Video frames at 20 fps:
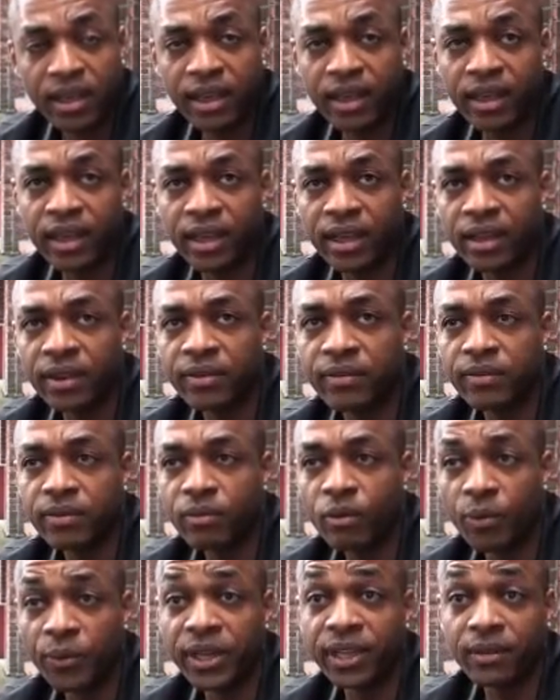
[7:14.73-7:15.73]
And
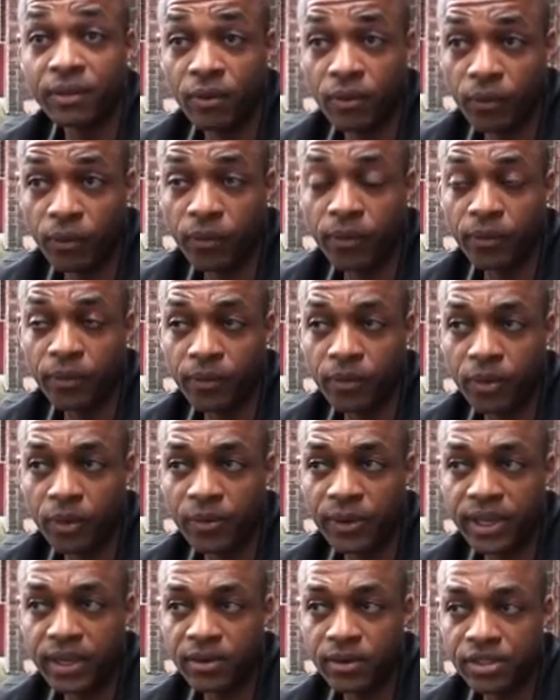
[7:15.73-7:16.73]

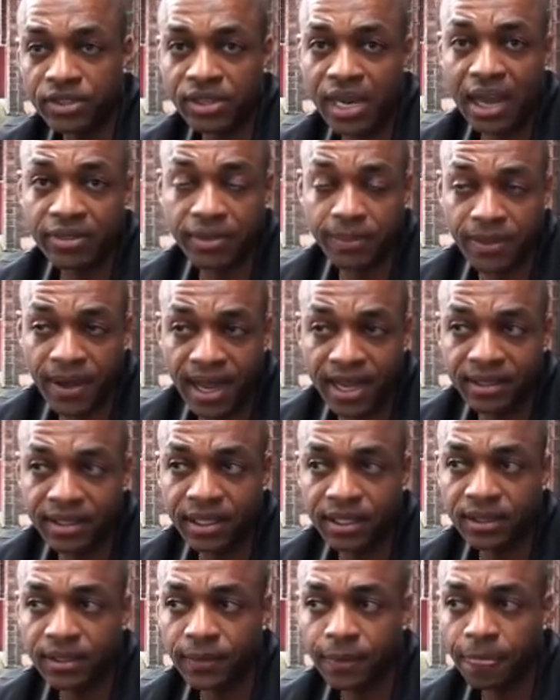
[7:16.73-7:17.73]
when we shot the
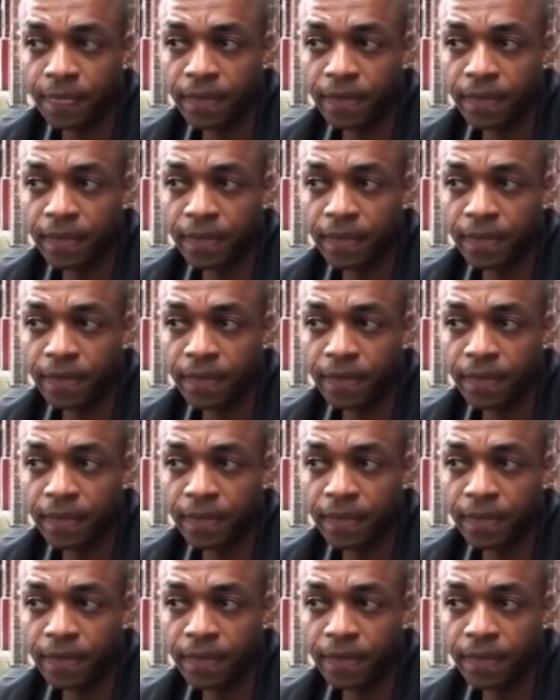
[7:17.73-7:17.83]
pilot,